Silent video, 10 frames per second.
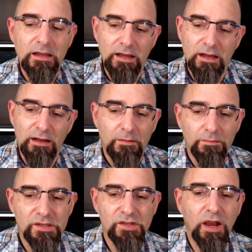
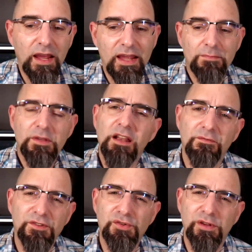So I am kind
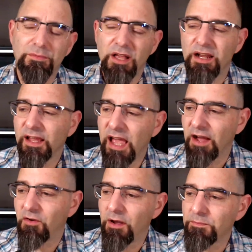of streamlining
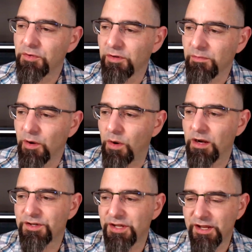how I'm doing my
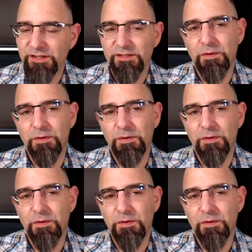water changes,